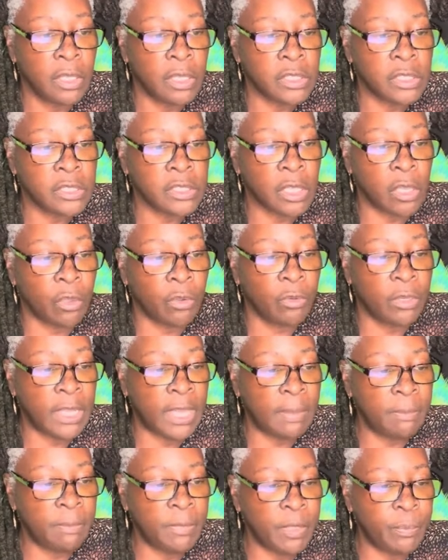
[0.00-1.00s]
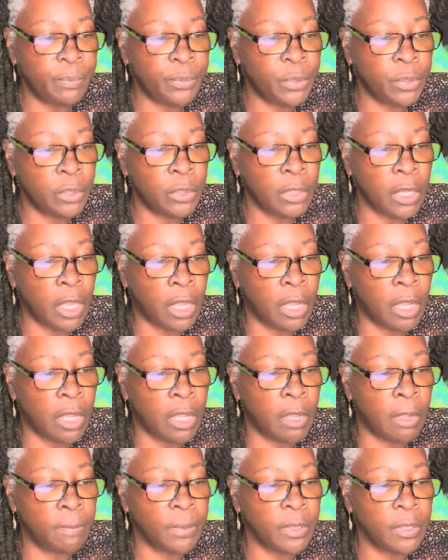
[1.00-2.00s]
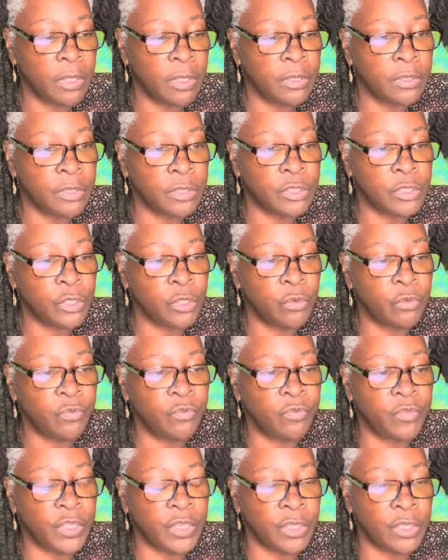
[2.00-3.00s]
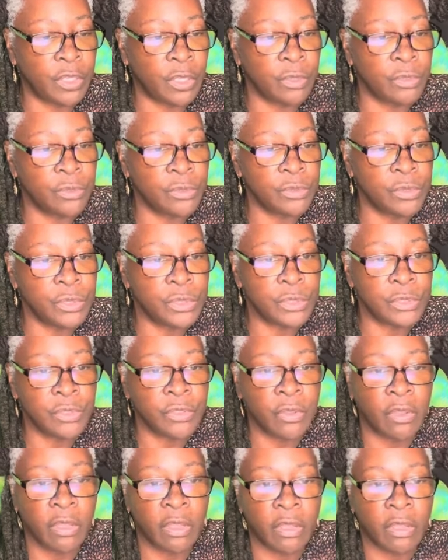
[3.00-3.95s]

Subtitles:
So let me pull up the 2 videos